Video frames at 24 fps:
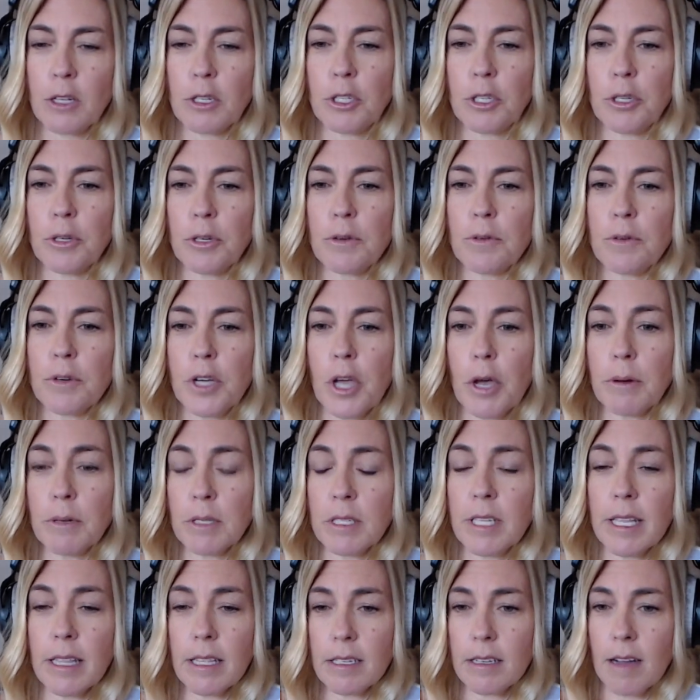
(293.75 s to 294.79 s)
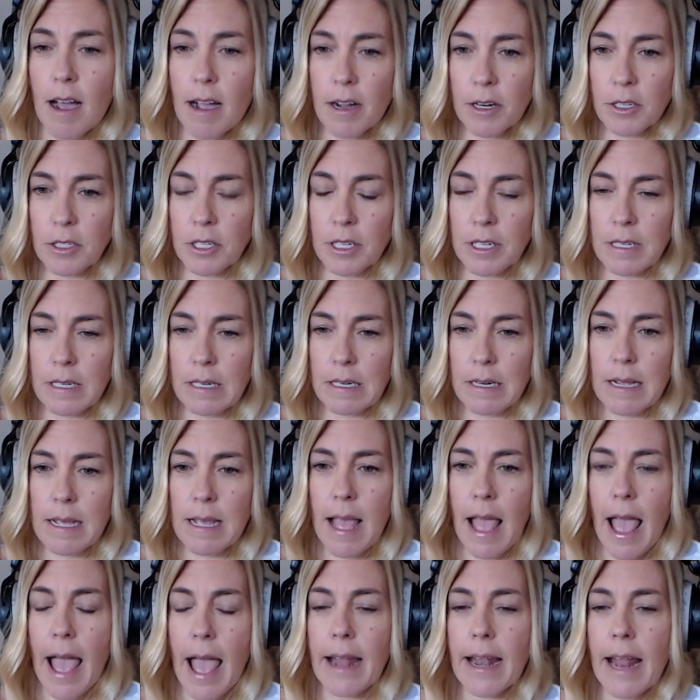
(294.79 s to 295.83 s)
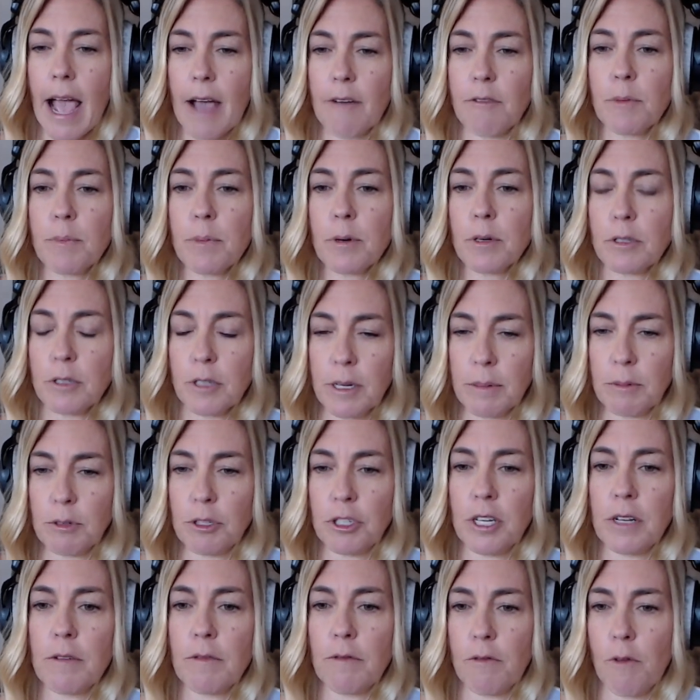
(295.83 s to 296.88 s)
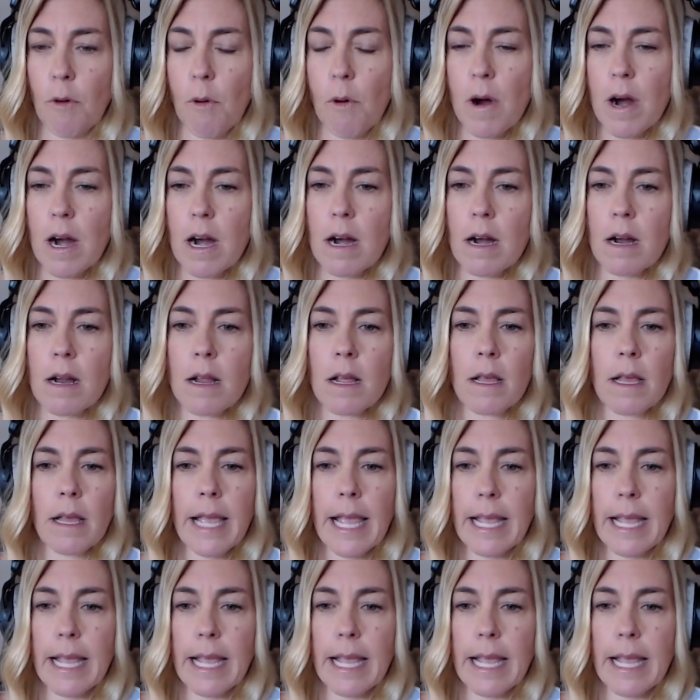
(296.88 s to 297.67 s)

to go see the doctor and have a prescription for